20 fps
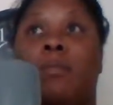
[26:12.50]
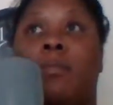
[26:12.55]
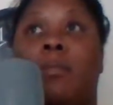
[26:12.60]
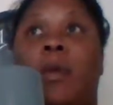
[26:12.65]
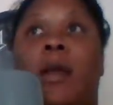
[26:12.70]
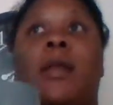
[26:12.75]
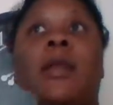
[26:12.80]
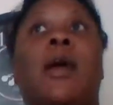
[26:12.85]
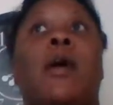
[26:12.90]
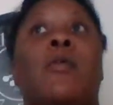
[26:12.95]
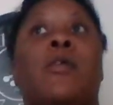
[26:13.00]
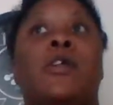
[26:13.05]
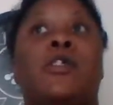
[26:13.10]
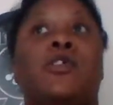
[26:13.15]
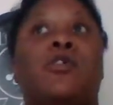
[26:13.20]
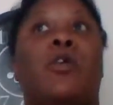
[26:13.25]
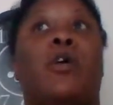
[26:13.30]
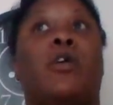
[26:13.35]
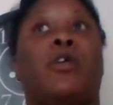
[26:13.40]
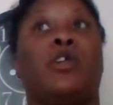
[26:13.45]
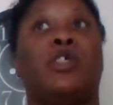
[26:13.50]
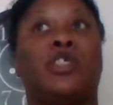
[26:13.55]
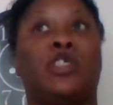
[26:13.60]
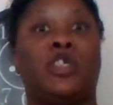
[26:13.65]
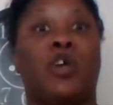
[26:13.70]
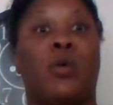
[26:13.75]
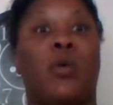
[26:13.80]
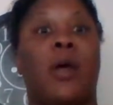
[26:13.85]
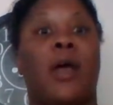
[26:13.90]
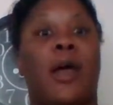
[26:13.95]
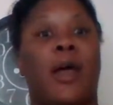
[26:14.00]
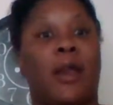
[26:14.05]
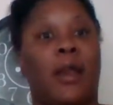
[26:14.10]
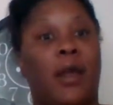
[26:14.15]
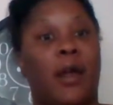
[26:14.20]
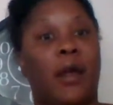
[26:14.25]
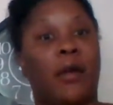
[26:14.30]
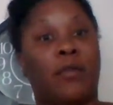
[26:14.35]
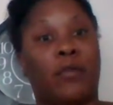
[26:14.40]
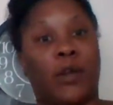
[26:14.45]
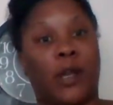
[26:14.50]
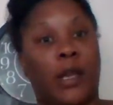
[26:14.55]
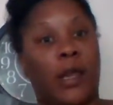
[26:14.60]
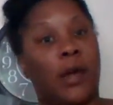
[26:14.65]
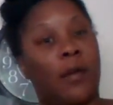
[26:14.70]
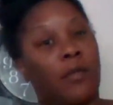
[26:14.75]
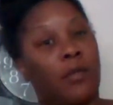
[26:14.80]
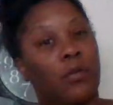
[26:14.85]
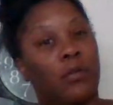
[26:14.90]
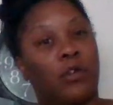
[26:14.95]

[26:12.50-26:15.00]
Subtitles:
And now it's starting to show at every level.